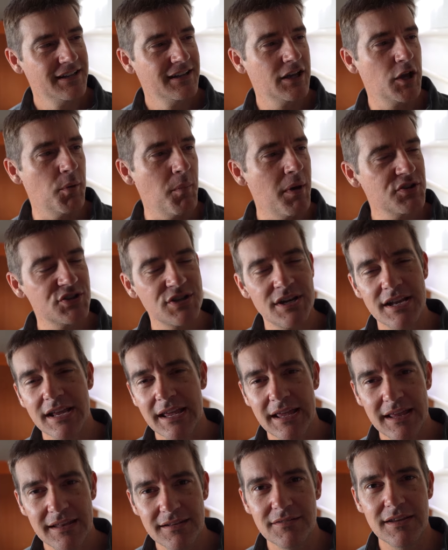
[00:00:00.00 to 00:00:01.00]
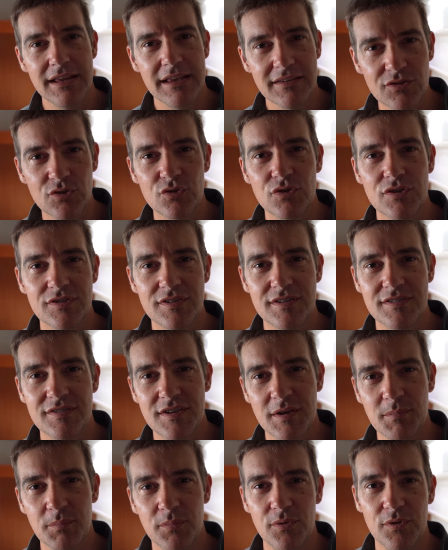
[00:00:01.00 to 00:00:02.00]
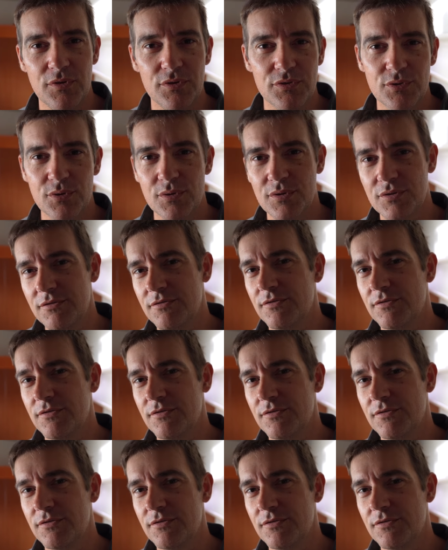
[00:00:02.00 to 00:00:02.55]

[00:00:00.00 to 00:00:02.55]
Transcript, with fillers: commissioning it isn't just as simple as screwing